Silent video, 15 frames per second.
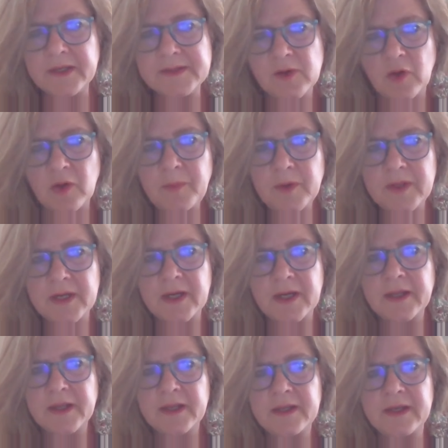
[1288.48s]
example that I
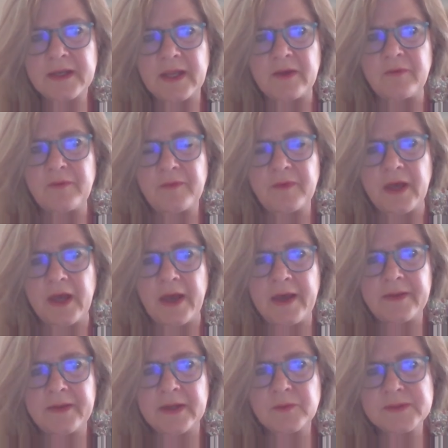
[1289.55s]
can give
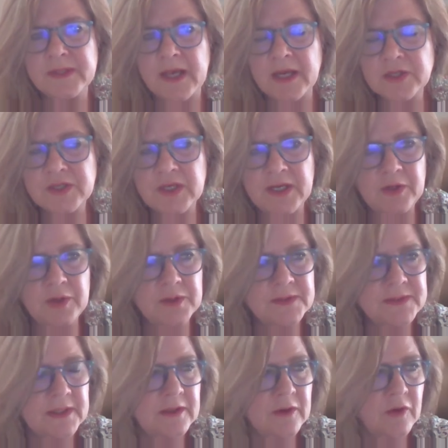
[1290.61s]
that was actually
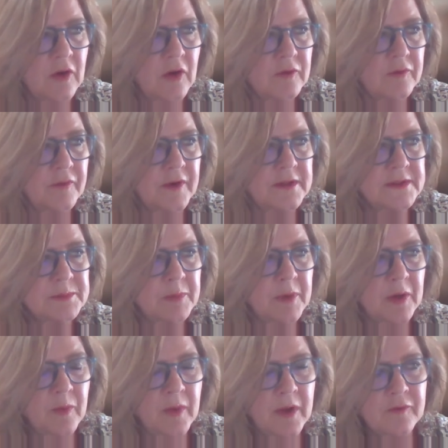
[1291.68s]
used at a conference
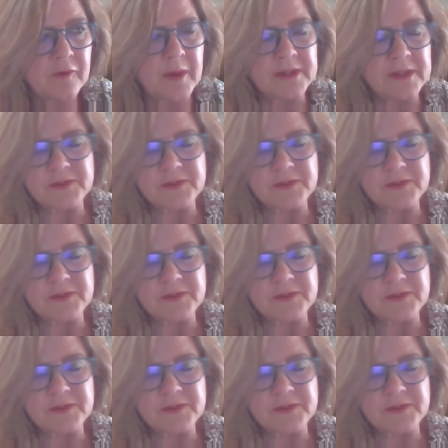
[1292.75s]
by one of my